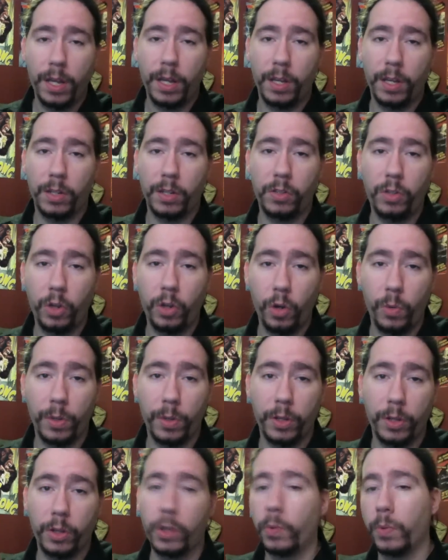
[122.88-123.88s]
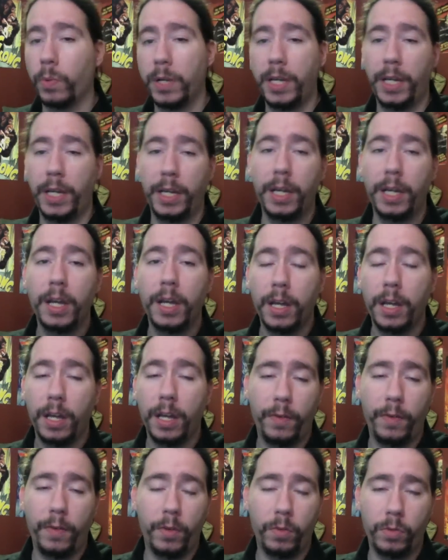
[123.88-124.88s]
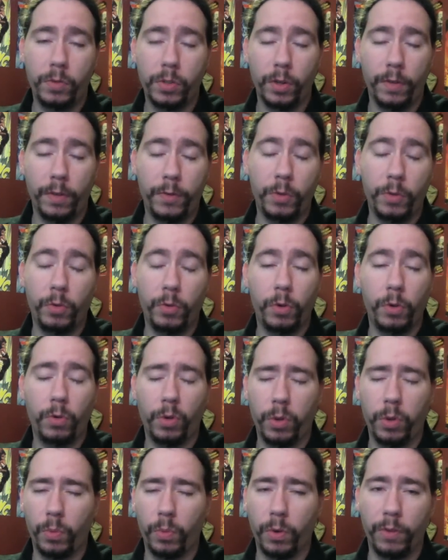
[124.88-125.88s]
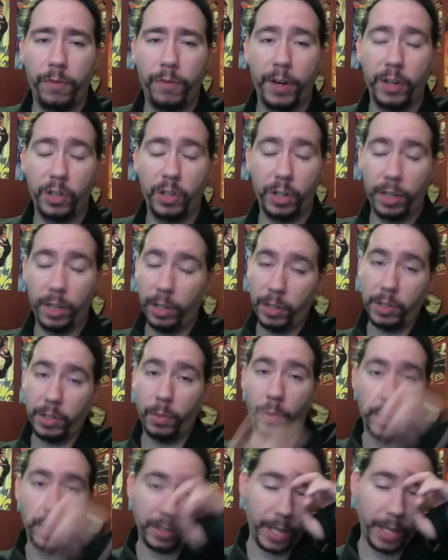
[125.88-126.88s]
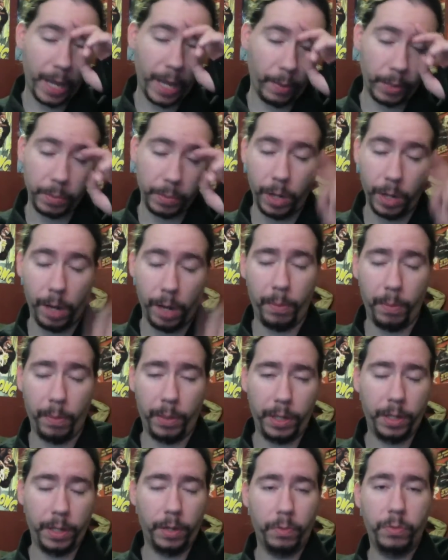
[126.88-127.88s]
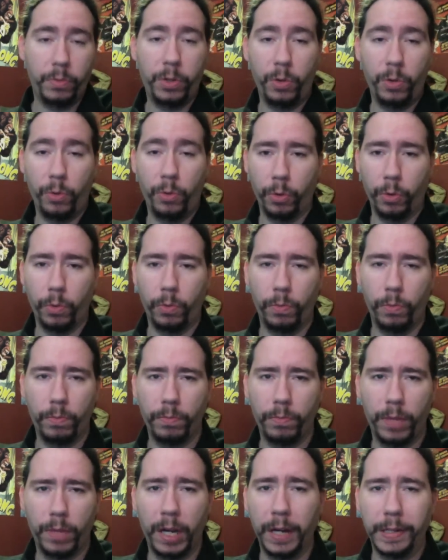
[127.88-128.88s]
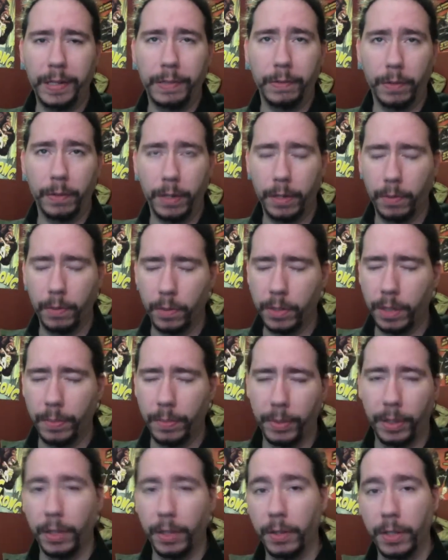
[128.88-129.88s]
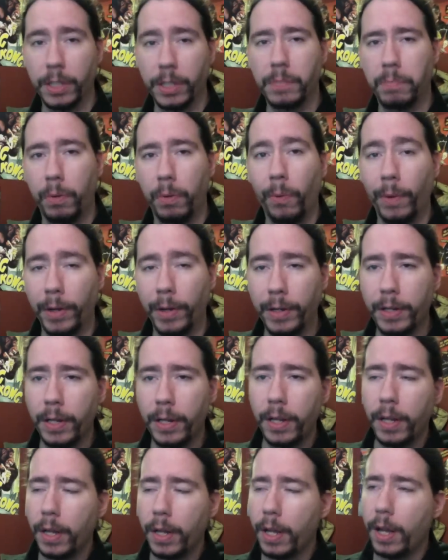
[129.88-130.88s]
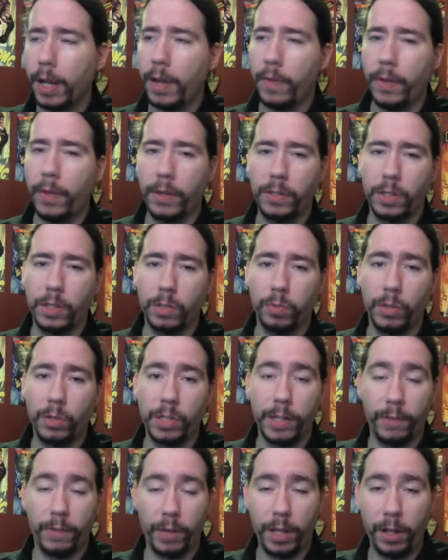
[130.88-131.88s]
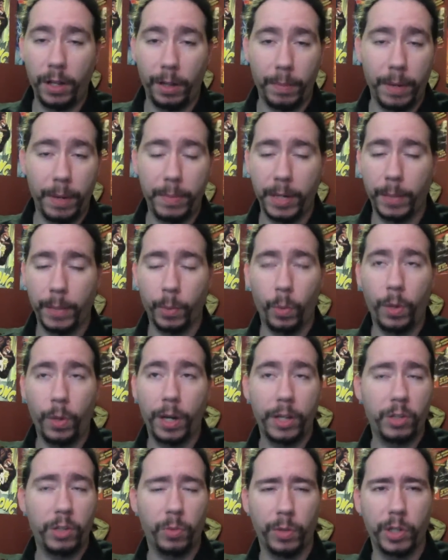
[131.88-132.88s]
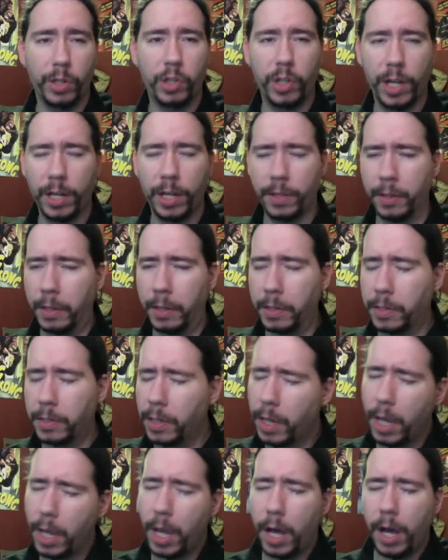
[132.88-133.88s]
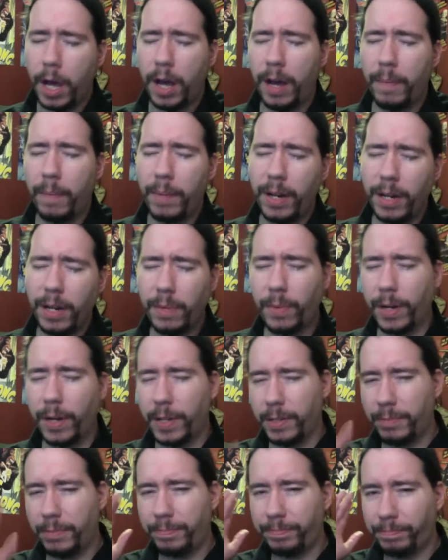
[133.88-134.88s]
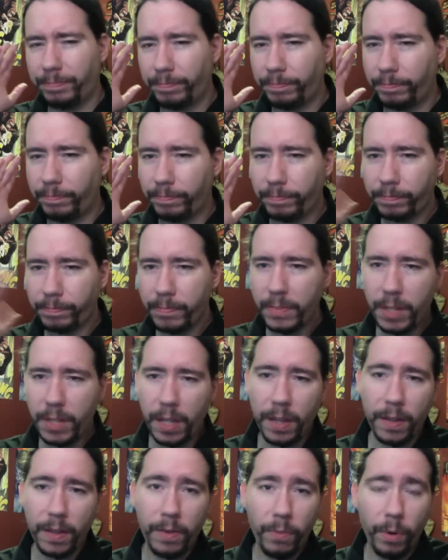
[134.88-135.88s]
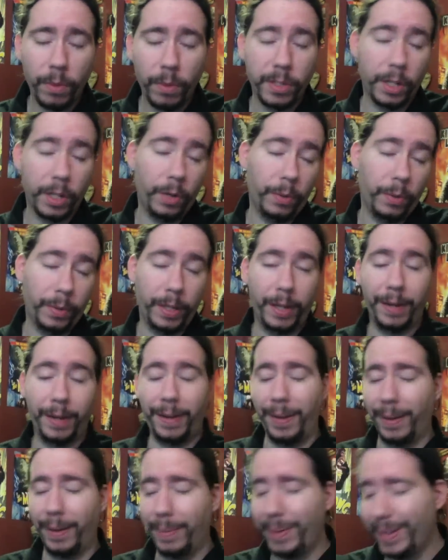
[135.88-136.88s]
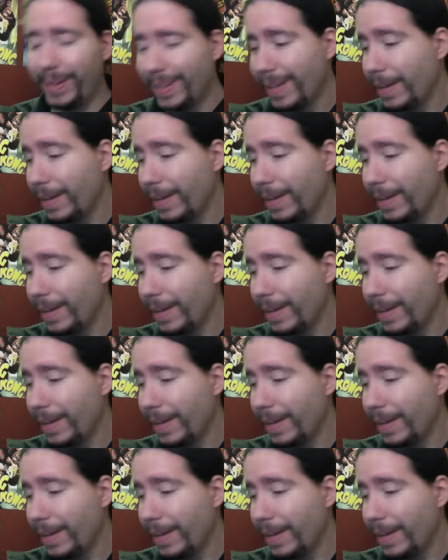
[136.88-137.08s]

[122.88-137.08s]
is 2 and 3 if you Google the word FunnyJunk. At least it was. Now it's probably, 2 through 100 or something at this point. Thinks it's reason number hell. It might be number 1. I should really check this. But anyways, where was I going with that?